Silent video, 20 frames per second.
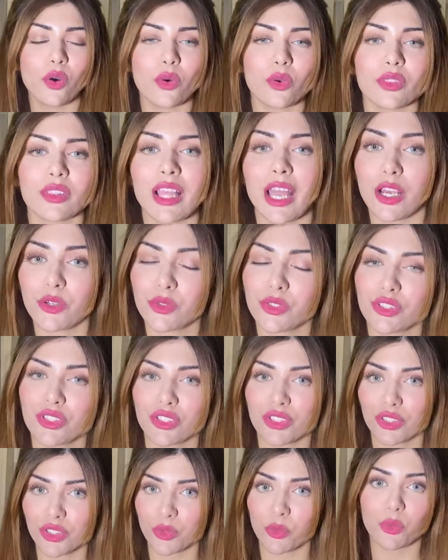
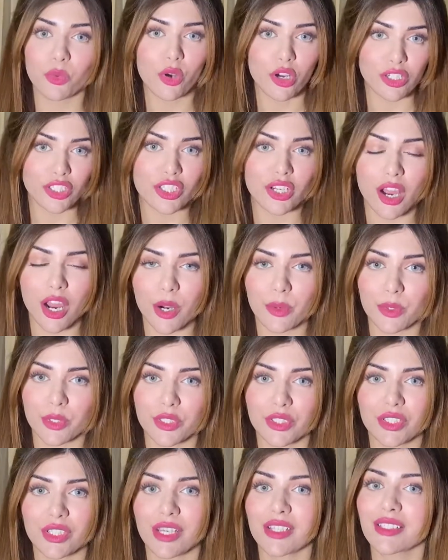4,000 watch
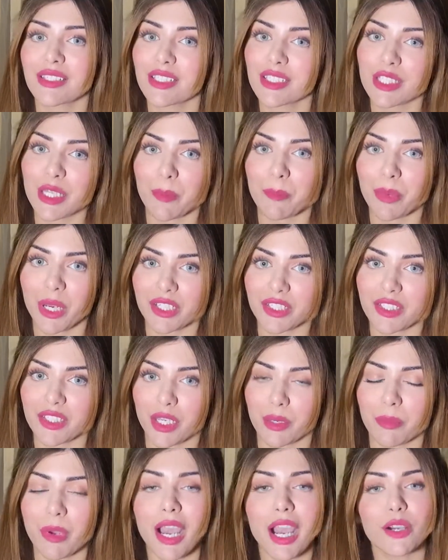hours step by
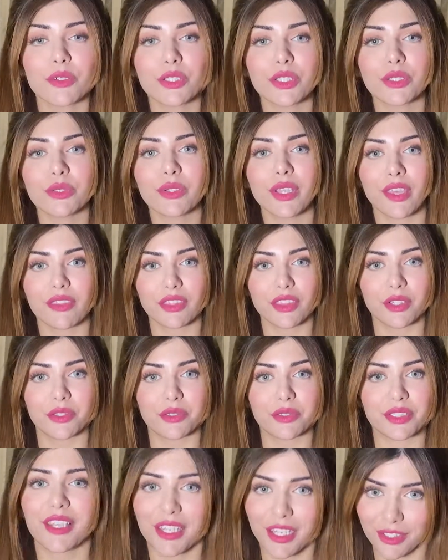step. How do you get
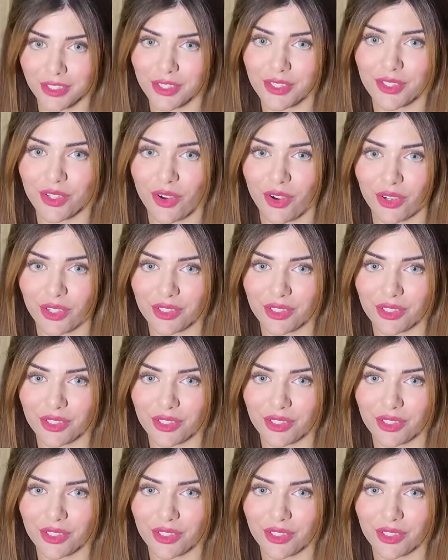those? Let's talk.